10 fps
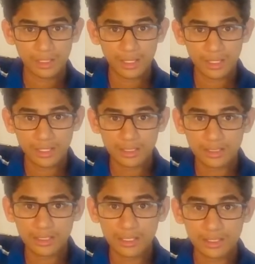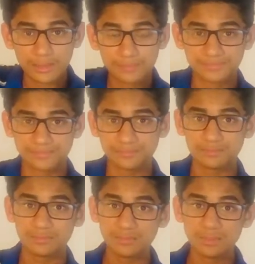And then
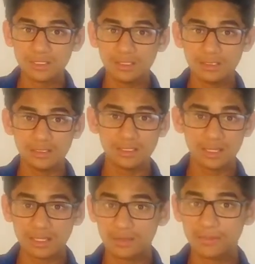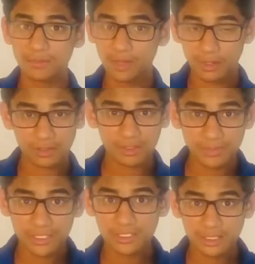they got all the
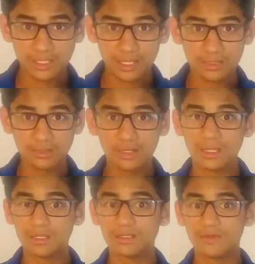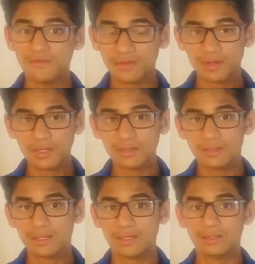pieces together and they figured out
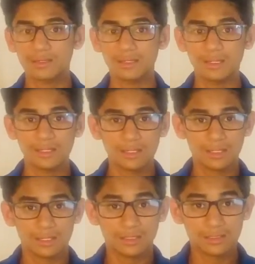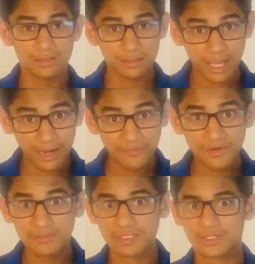that
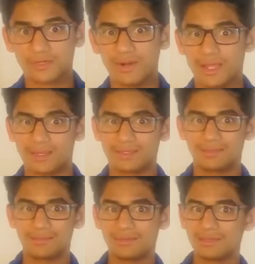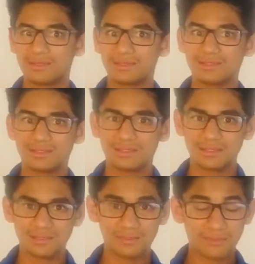Alfred was correct, because
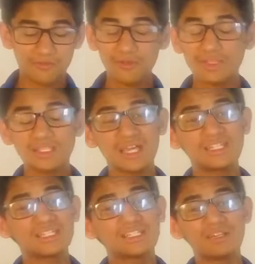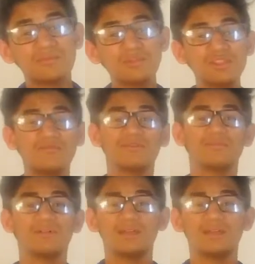before the scientists didn't believe him,